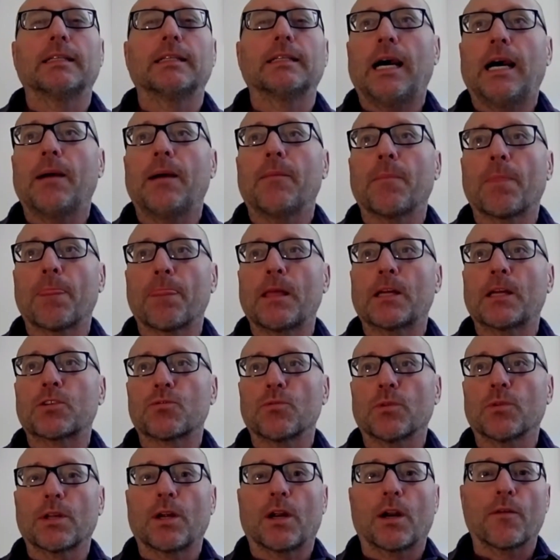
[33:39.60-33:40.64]
um,
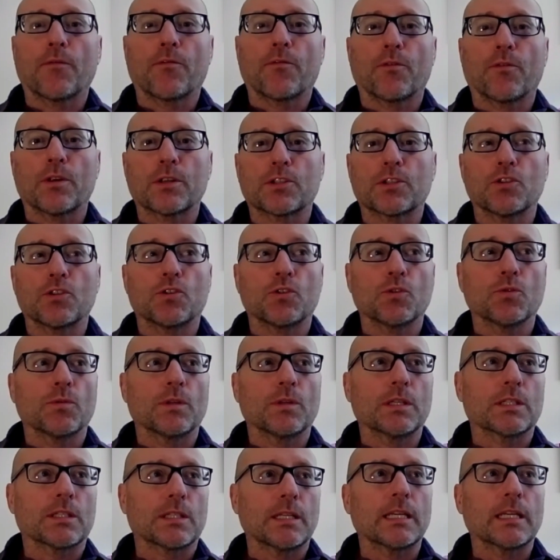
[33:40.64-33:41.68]
it's really hard for us to do
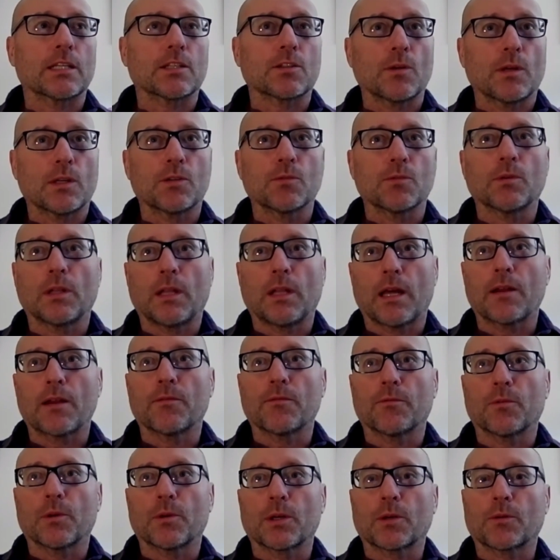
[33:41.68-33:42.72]
these things so i do a lot
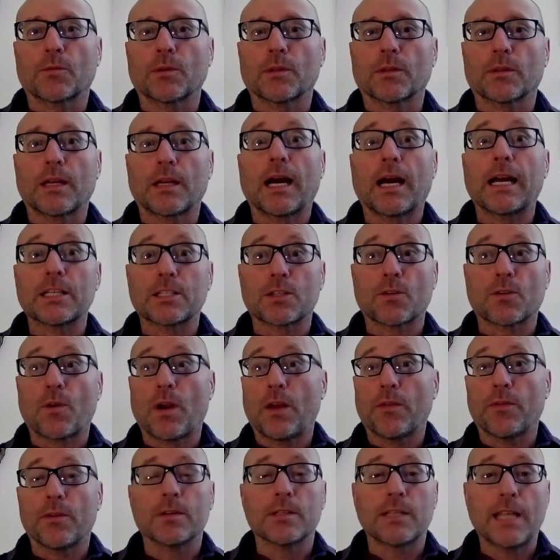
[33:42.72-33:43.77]
of work with guys
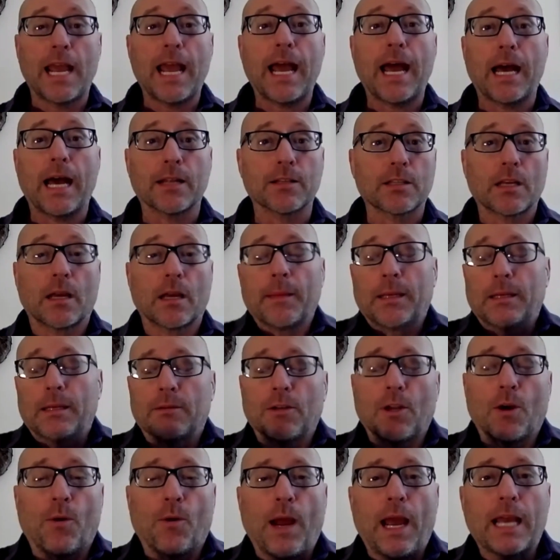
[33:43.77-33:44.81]
around their dads i mean
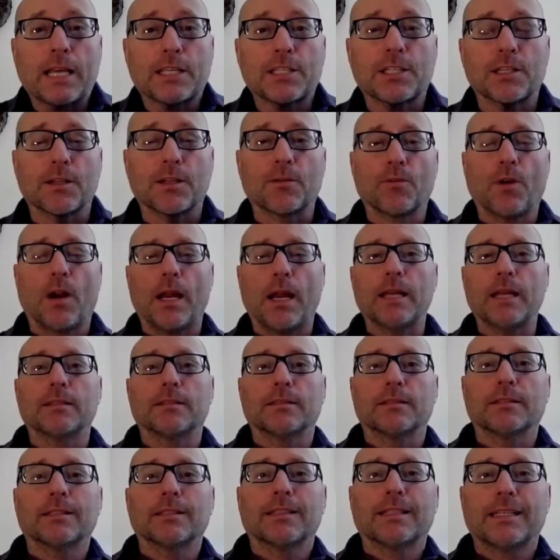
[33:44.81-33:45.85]
no accident right
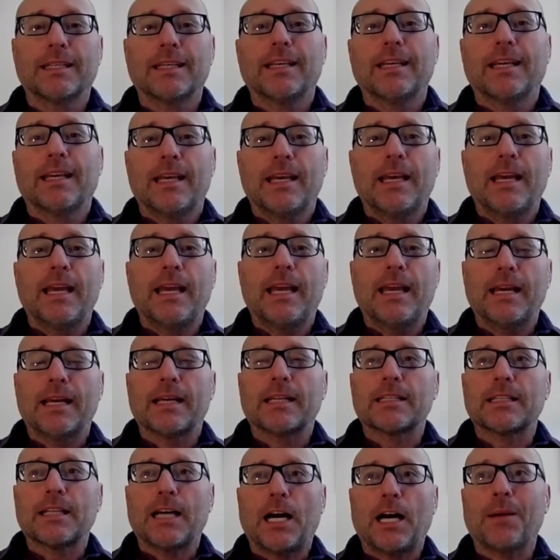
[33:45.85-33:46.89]
mm-hmm.
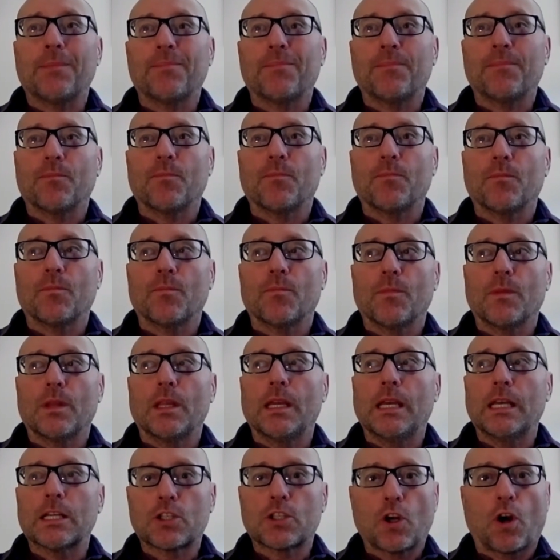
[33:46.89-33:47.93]
and um,
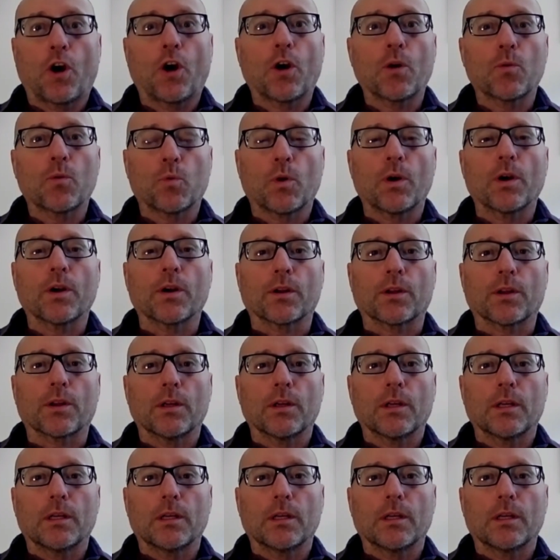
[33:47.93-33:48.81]
it's hard work